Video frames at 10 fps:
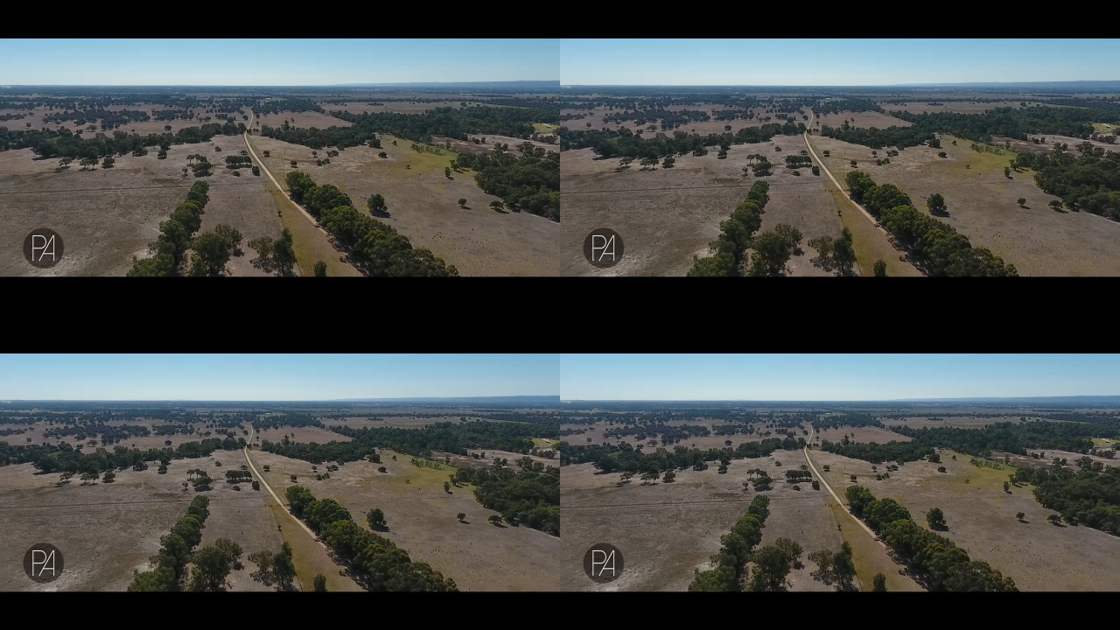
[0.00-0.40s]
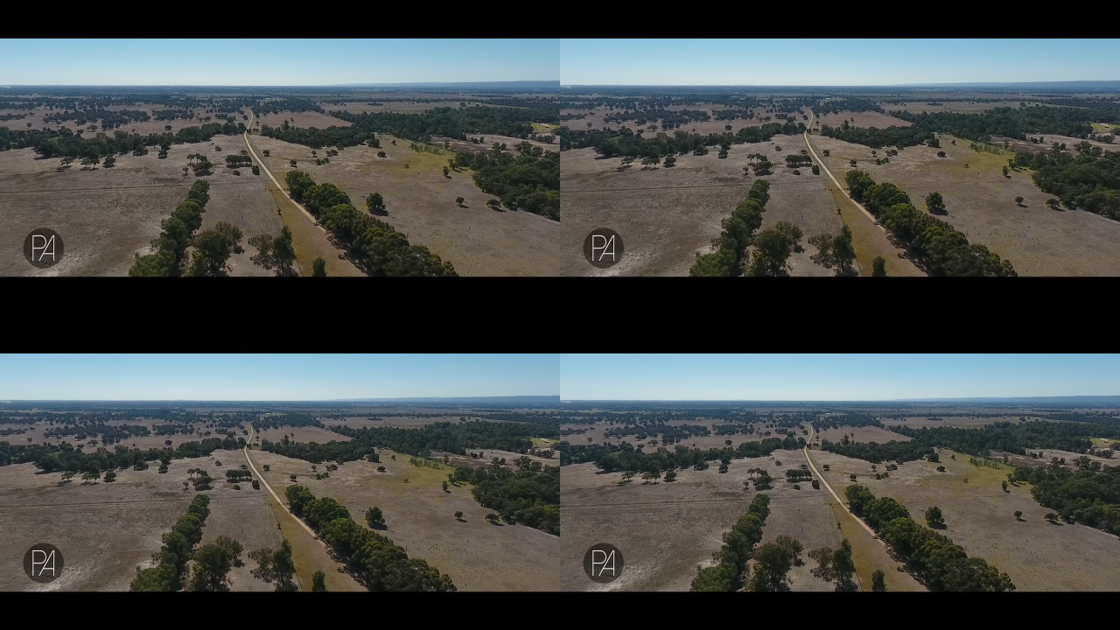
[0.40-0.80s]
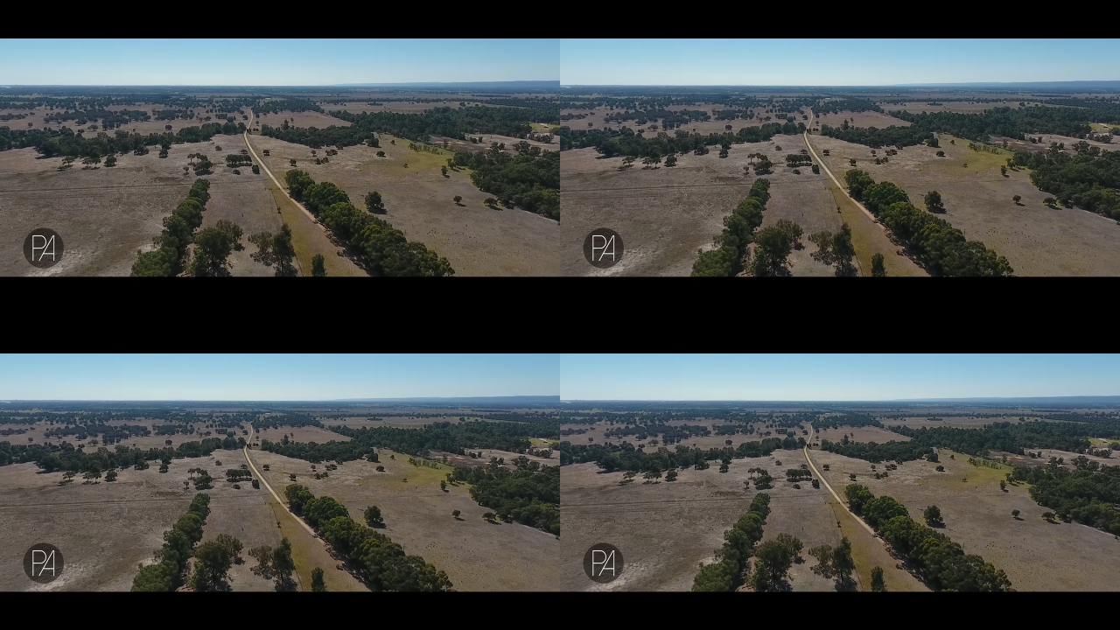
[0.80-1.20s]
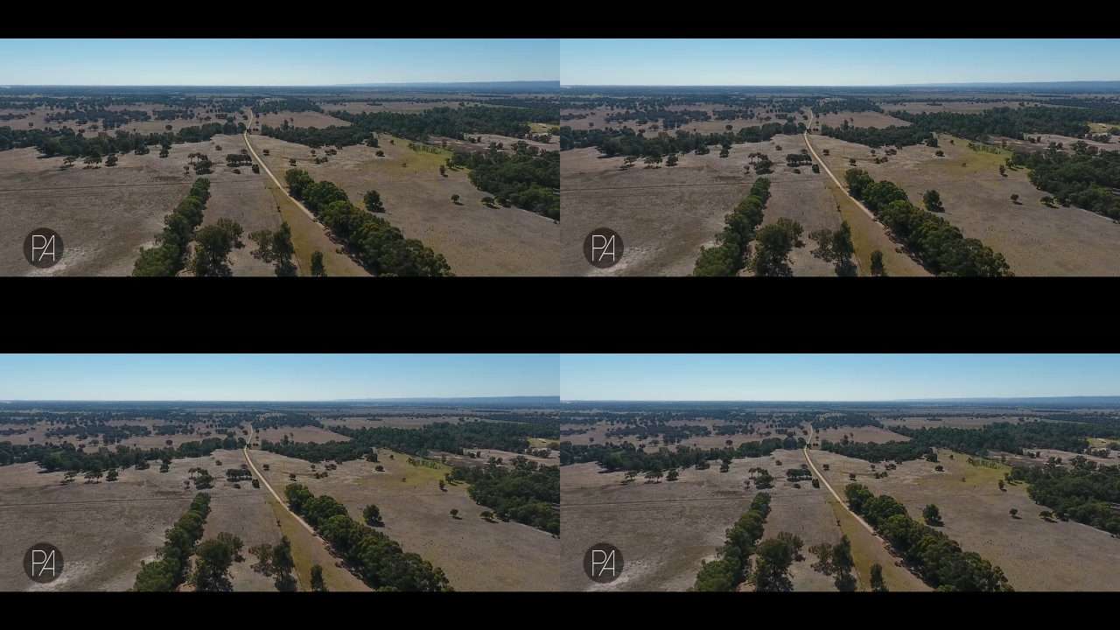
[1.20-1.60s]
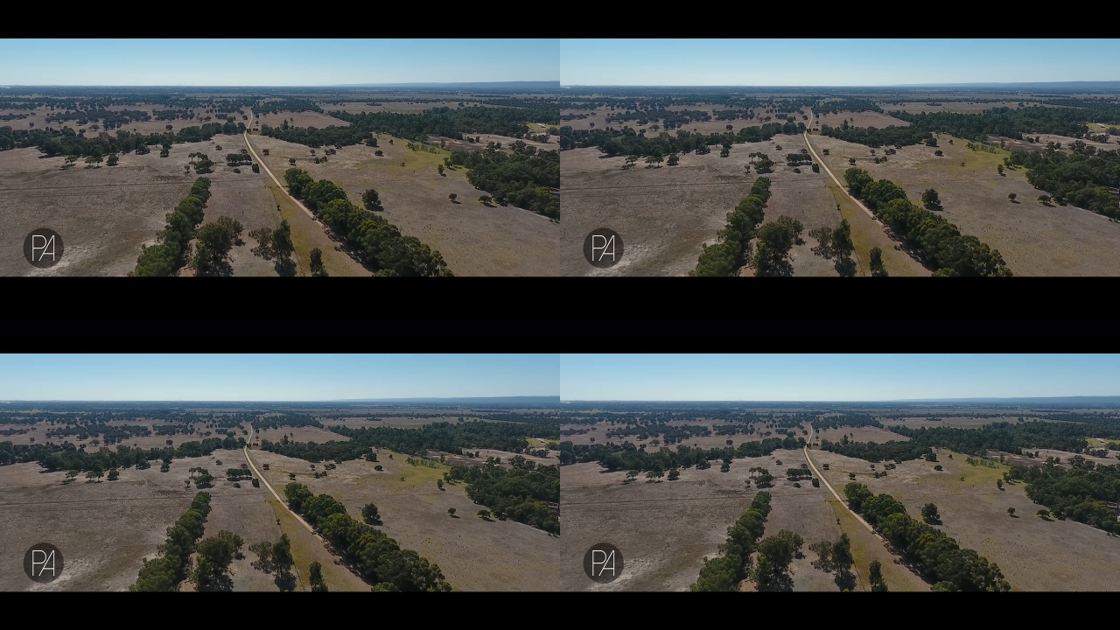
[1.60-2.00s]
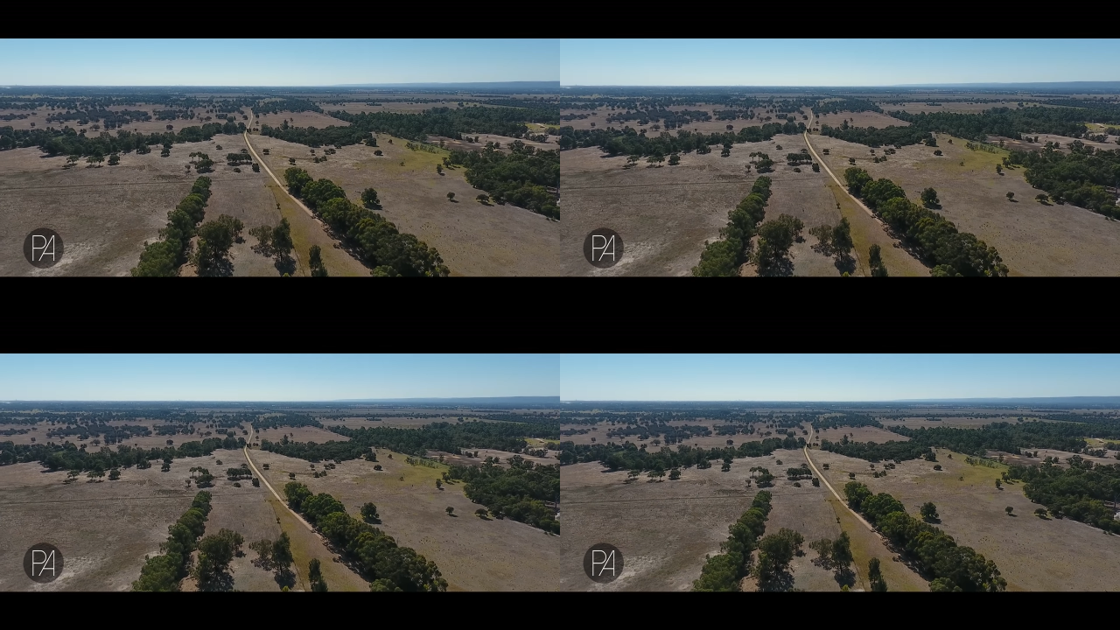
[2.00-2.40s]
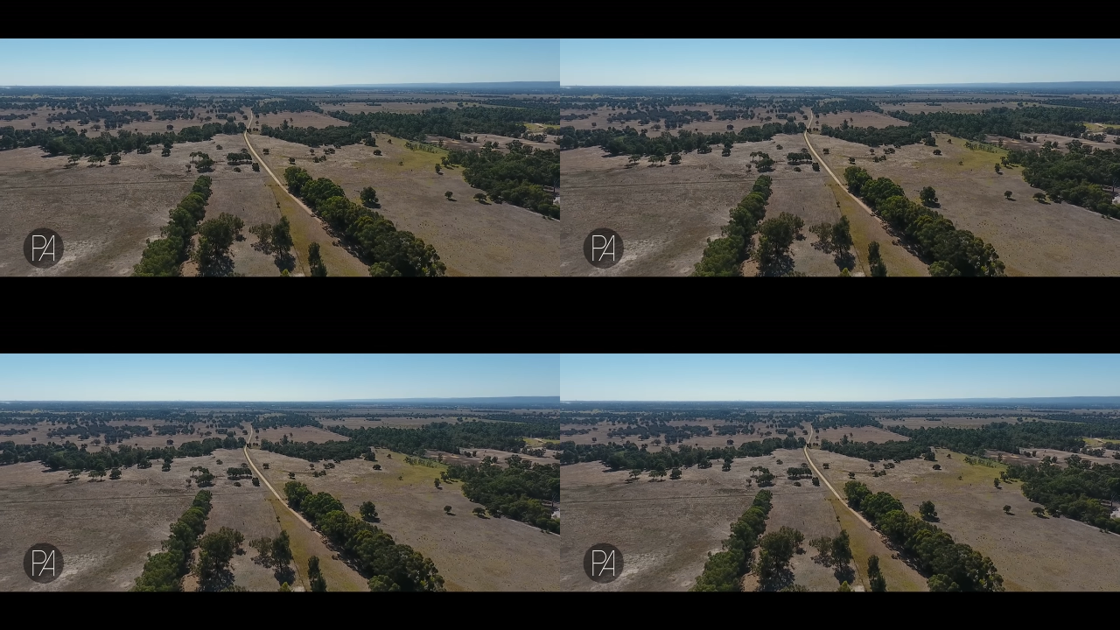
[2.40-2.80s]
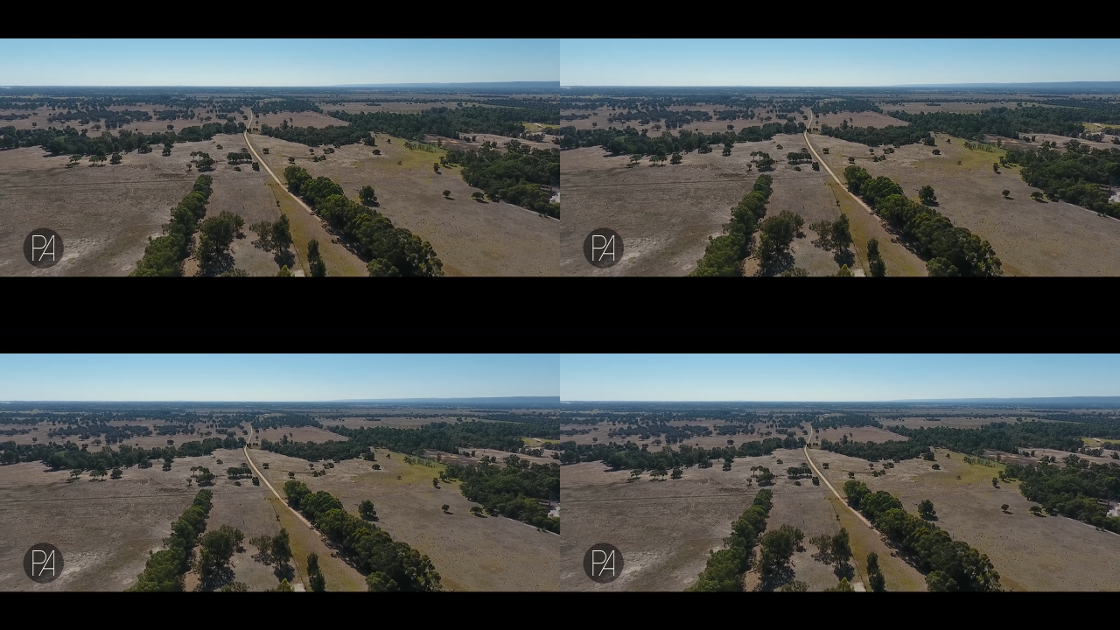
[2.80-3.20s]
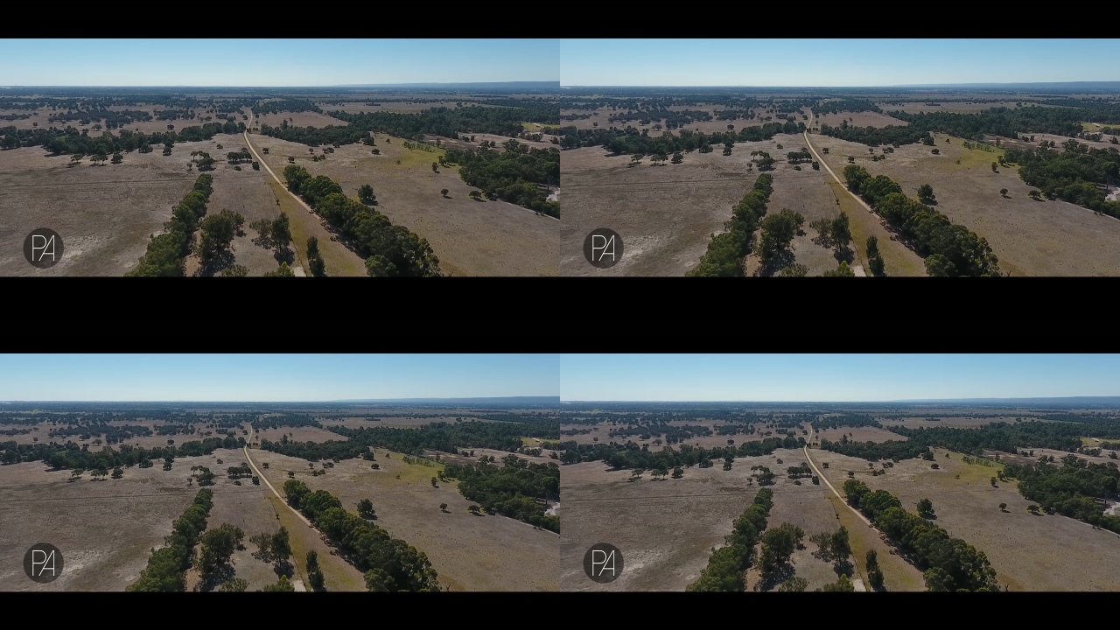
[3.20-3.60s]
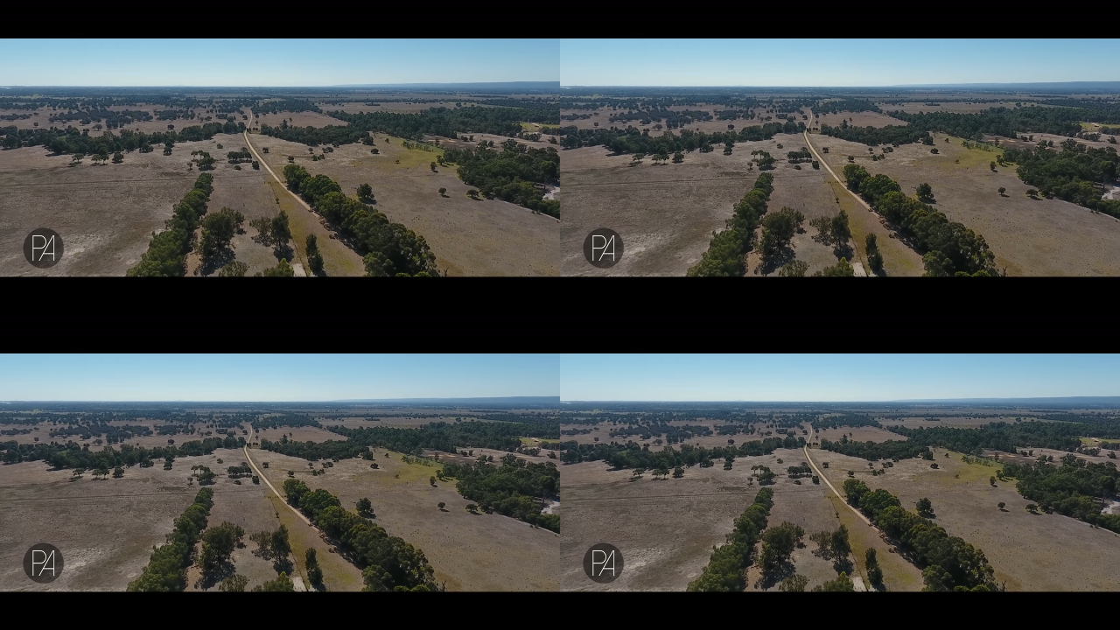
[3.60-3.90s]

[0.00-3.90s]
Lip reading: Nobody's mouth can be seen.